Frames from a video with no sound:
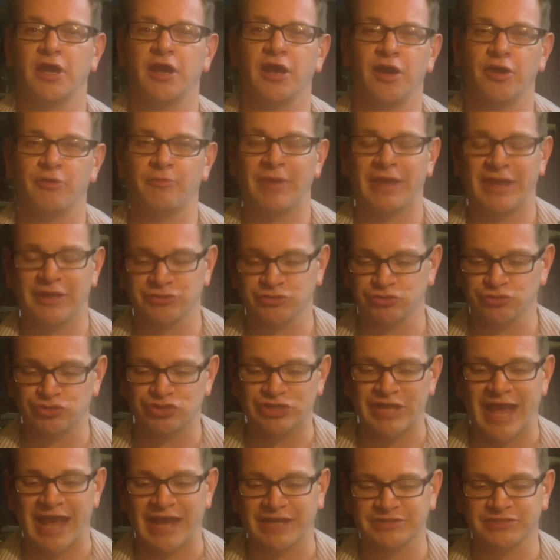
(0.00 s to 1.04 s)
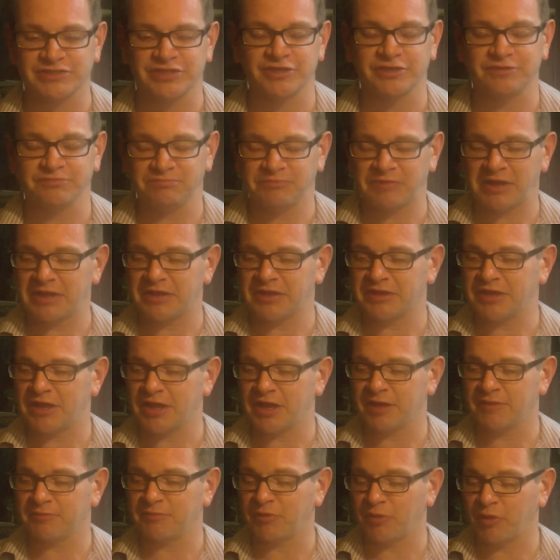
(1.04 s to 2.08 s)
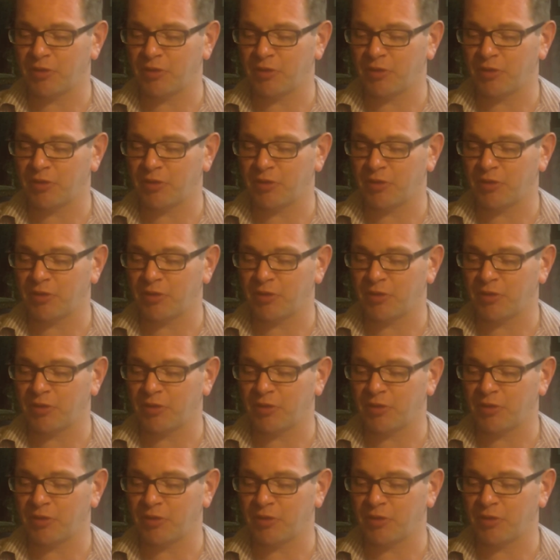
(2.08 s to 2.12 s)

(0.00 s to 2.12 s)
Um, Andrew Jackson and uh,